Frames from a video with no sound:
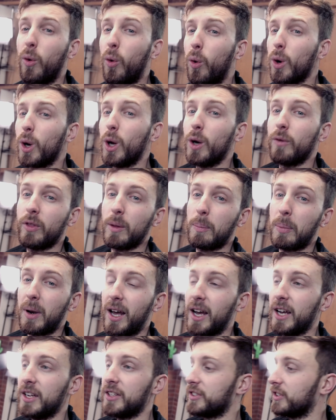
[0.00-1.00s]
all over the
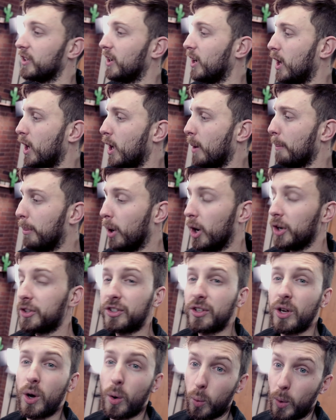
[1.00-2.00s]
place,
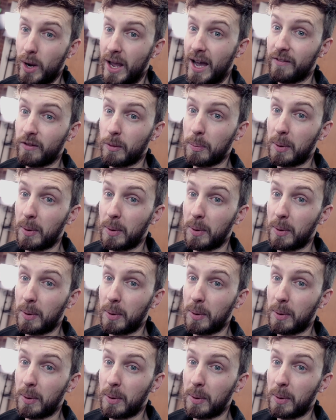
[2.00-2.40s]
but we have a